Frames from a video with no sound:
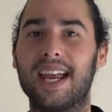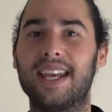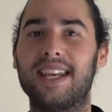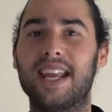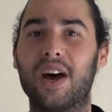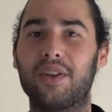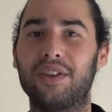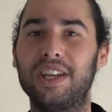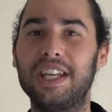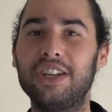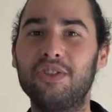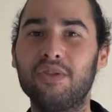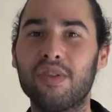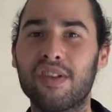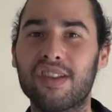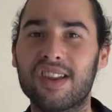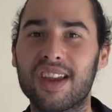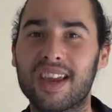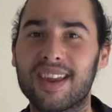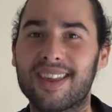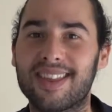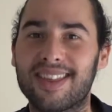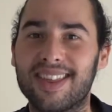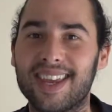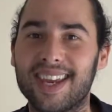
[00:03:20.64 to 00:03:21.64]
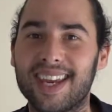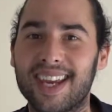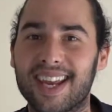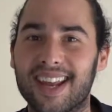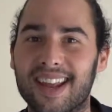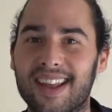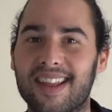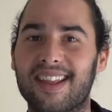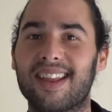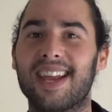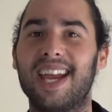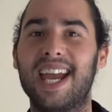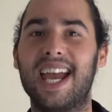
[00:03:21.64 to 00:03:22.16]
Now, the interesting thing
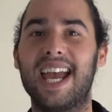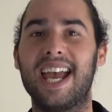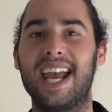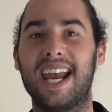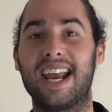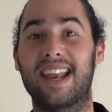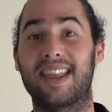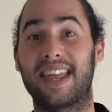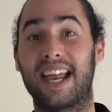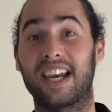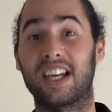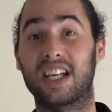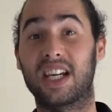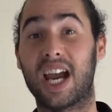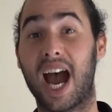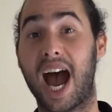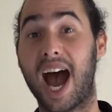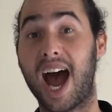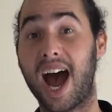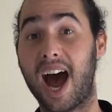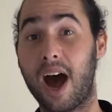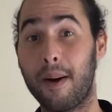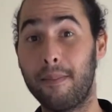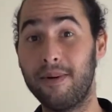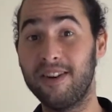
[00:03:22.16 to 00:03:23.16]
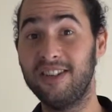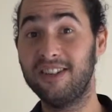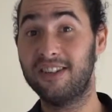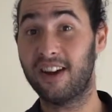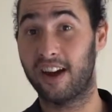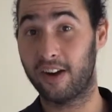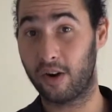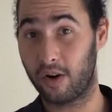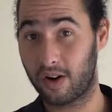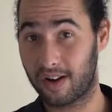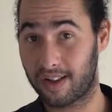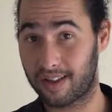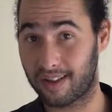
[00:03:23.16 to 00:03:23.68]
is that carbon
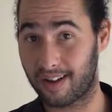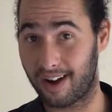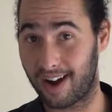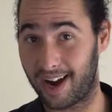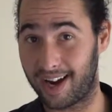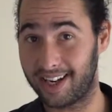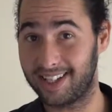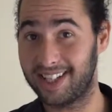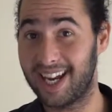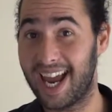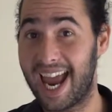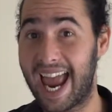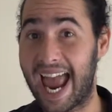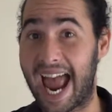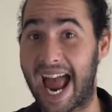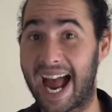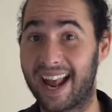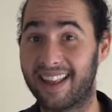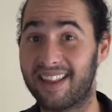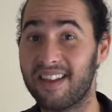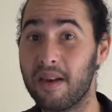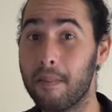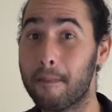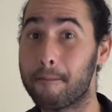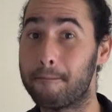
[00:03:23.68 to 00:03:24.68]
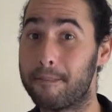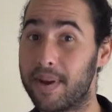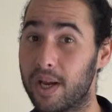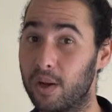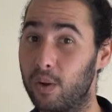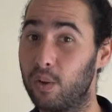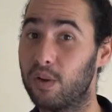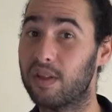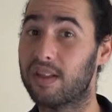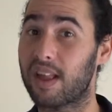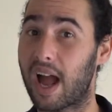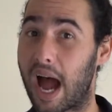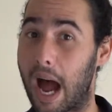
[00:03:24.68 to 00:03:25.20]
dioxide, as it
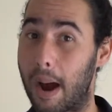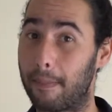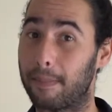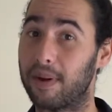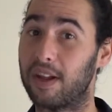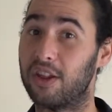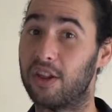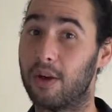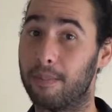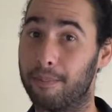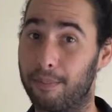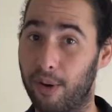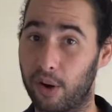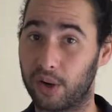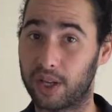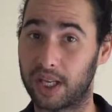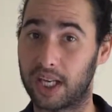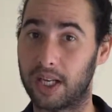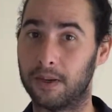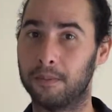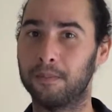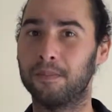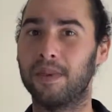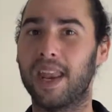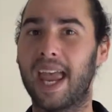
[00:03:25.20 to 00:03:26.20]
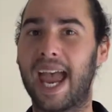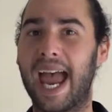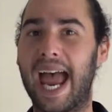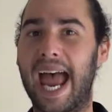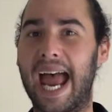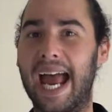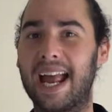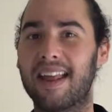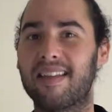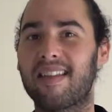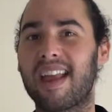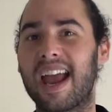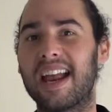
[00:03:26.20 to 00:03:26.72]
builds up in the body,
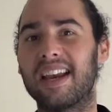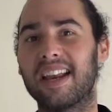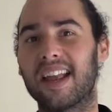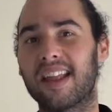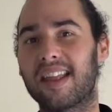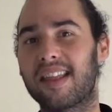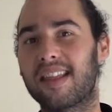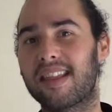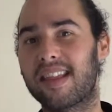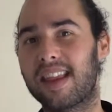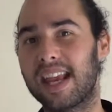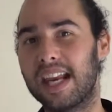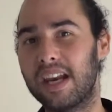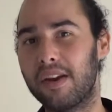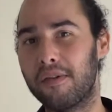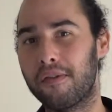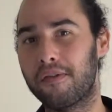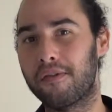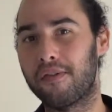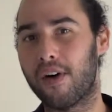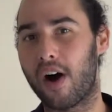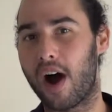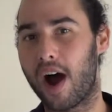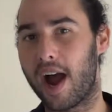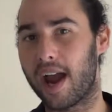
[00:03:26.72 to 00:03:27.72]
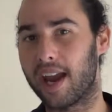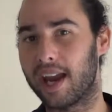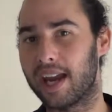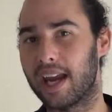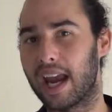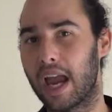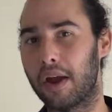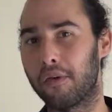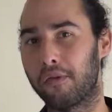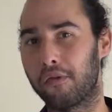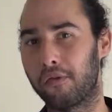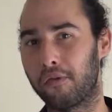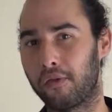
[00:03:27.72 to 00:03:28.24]
has an
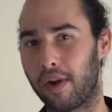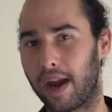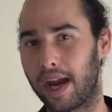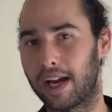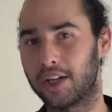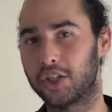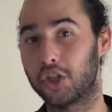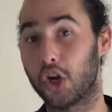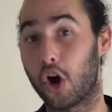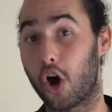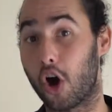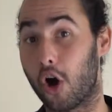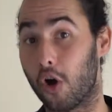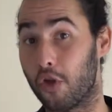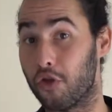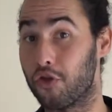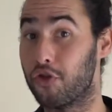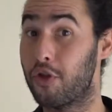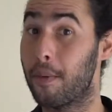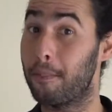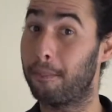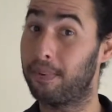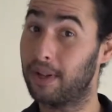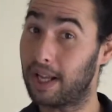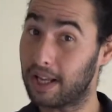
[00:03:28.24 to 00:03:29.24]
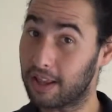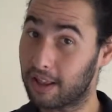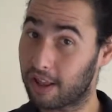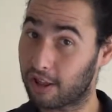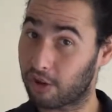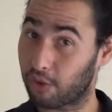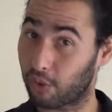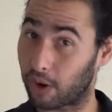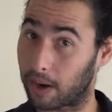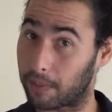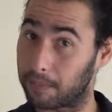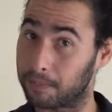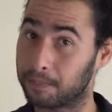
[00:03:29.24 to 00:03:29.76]
acidifying effect on the
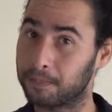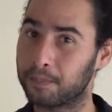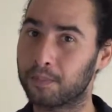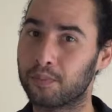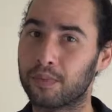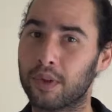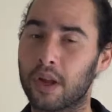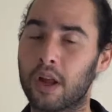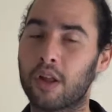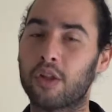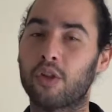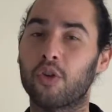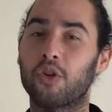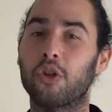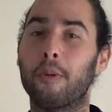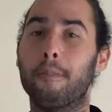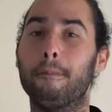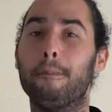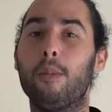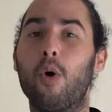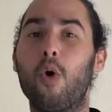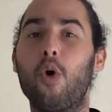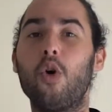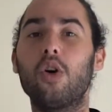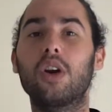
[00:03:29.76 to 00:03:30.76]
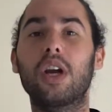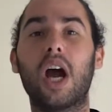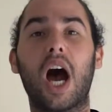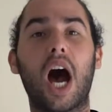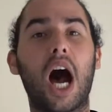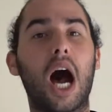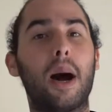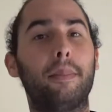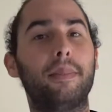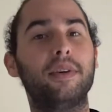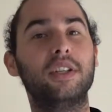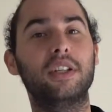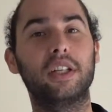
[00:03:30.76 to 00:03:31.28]
bloodstream. So the more
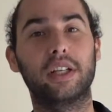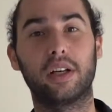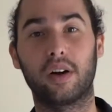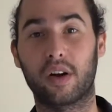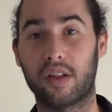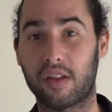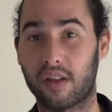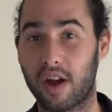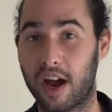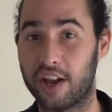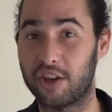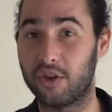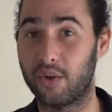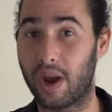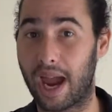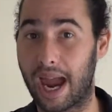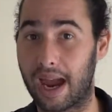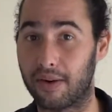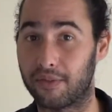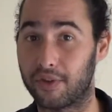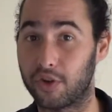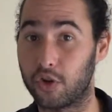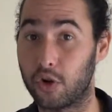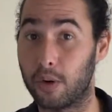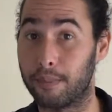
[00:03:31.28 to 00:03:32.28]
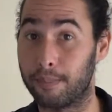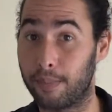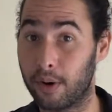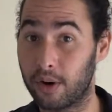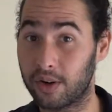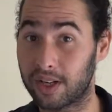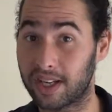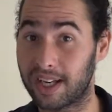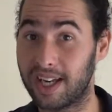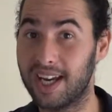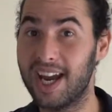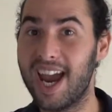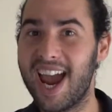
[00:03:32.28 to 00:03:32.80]
carbon dioxide you have in your
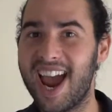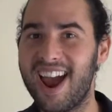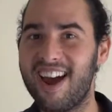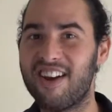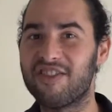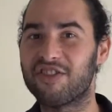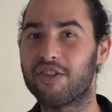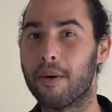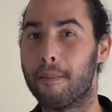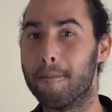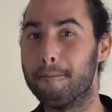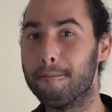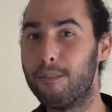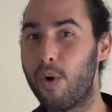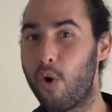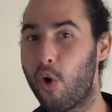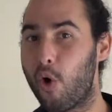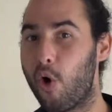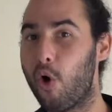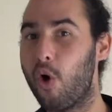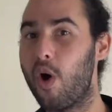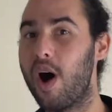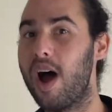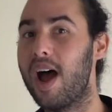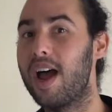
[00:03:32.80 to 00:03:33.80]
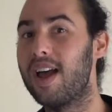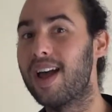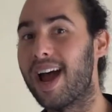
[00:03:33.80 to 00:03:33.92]
body, the more